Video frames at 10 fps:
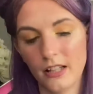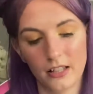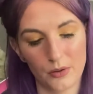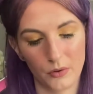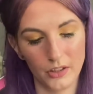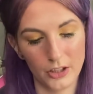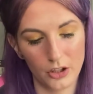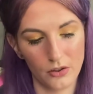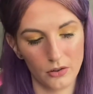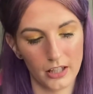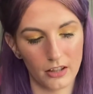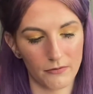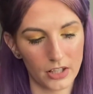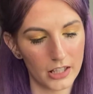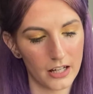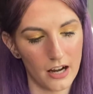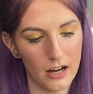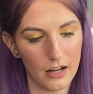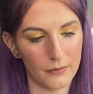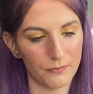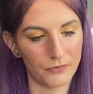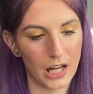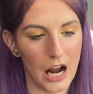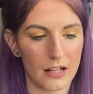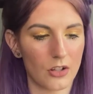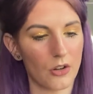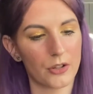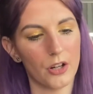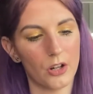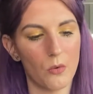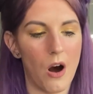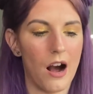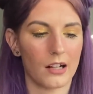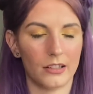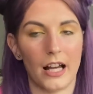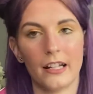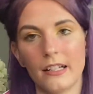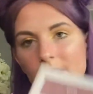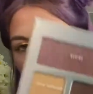that's really cute. Like the fajita, hot salsa, guac, lettuce,